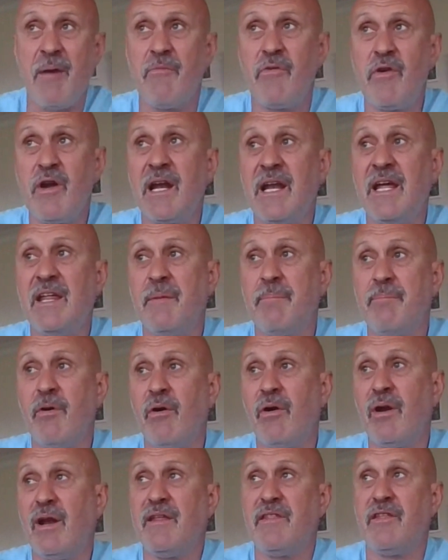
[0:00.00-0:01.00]
really, the
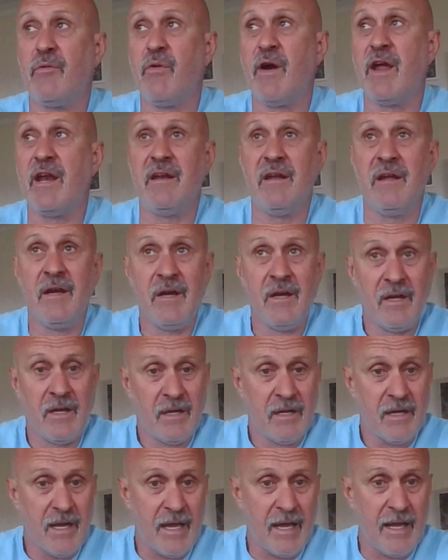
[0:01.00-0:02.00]
ball either went,
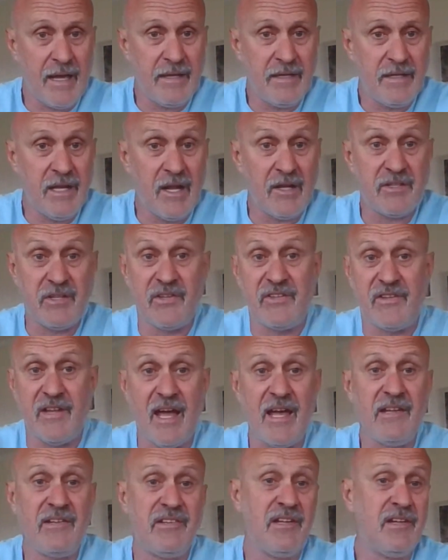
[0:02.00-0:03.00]
to
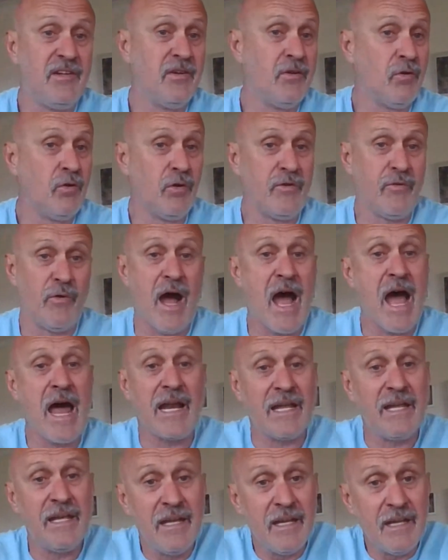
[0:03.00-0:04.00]
Stacey or to
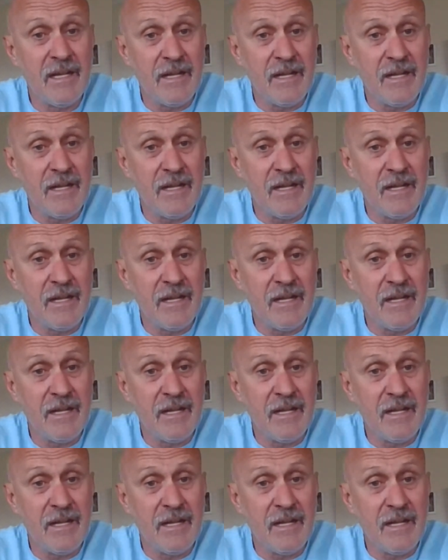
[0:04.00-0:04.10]
Ali.